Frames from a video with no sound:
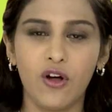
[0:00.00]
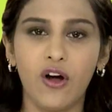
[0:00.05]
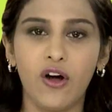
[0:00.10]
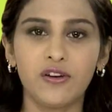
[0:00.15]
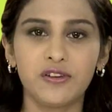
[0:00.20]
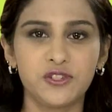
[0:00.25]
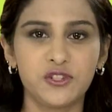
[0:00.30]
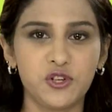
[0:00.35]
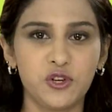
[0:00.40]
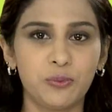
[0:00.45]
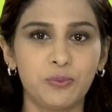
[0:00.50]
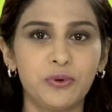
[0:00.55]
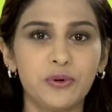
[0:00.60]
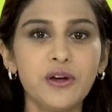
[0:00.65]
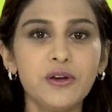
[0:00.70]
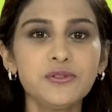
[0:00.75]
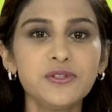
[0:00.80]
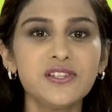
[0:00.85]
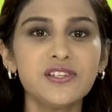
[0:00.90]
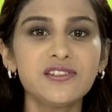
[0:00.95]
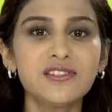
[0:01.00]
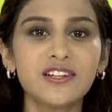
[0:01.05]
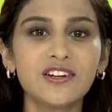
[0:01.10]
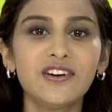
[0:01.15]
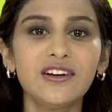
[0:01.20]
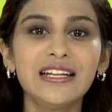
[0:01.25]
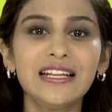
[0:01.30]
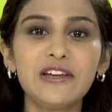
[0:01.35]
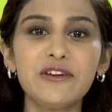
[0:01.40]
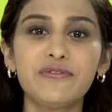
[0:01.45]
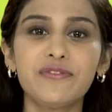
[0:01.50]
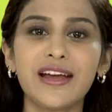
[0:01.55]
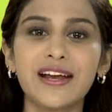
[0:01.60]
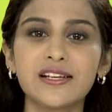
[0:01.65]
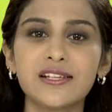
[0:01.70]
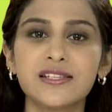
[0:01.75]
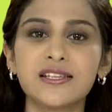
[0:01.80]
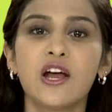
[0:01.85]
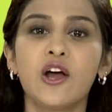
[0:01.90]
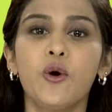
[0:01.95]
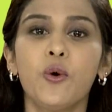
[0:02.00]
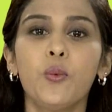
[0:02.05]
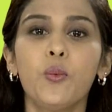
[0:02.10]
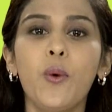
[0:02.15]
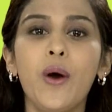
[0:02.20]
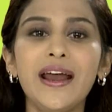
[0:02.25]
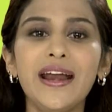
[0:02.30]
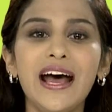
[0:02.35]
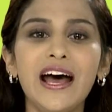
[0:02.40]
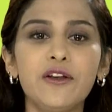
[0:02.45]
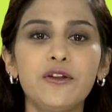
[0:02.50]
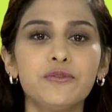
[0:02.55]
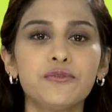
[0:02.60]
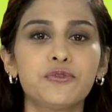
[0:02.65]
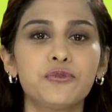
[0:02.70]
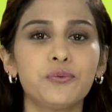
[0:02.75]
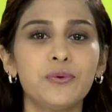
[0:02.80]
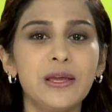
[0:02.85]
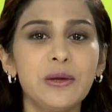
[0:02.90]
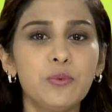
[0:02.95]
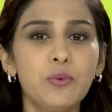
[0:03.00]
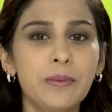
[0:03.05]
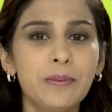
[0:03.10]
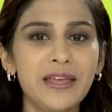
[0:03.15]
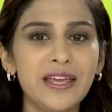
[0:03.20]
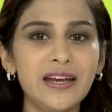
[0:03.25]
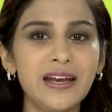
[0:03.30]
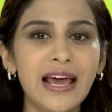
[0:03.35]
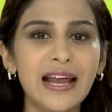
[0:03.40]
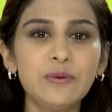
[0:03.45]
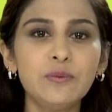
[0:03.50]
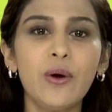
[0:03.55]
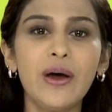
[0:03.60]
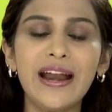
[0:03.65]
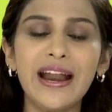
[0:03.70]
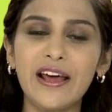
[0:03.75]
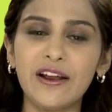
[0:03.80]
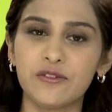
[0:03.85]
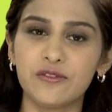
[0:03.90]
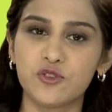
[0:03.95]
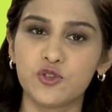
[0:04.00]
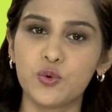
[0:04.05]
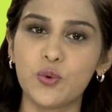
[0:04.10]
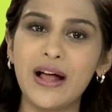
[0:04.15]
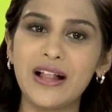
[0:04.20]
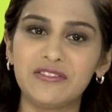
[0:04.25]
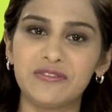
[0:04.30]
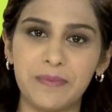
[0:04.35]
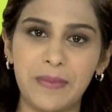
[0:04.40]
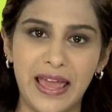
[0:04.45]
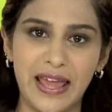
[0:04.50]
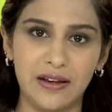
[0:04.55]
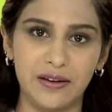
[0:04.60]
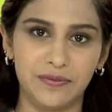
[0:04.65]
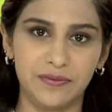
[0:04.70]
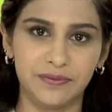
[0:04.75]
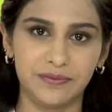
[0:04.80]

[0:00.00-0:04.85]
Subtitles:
Osteoporosis currently affects 1 out of 3 women and 1 out of 12 men.